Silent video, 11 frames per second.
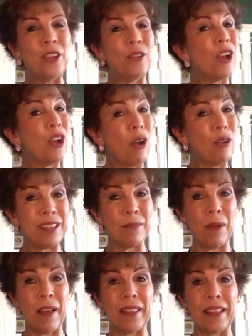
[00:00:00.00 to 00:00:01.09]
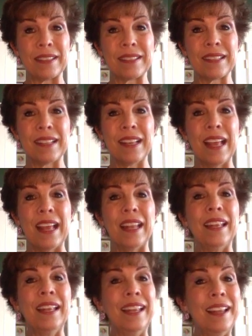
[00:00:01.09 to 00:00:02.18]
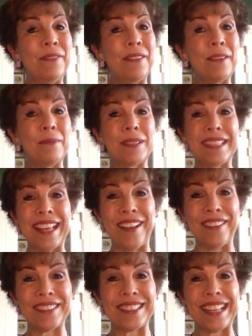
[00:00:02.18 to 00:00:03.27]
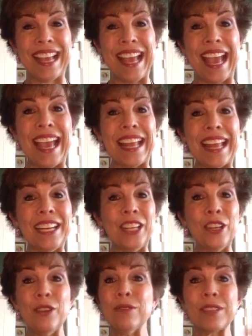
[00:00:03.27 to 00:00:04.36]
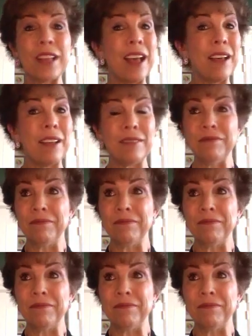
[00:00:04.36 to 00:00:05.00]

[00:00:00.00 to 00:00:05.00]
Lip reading: you could coach them on this, lift themselves, and use a